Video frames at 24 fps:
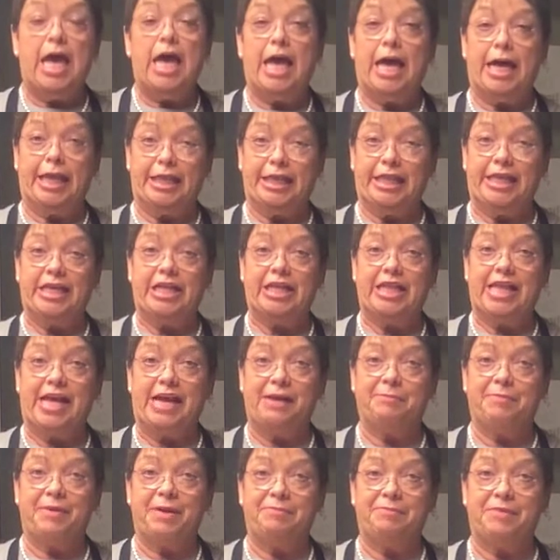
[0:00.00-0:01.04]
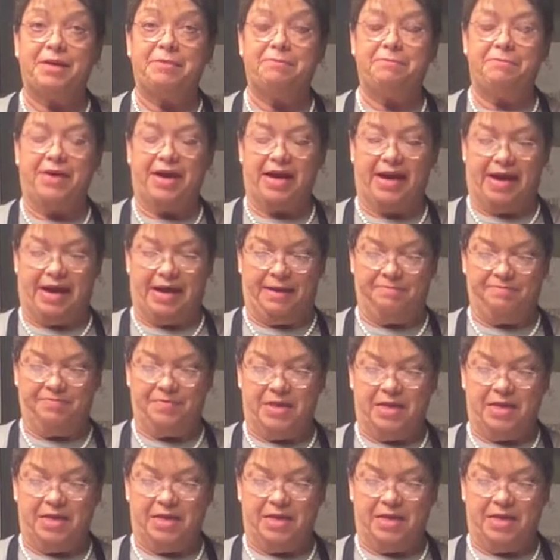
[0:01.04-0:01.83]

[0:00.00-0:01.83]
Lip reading: A little like pumpkin pie.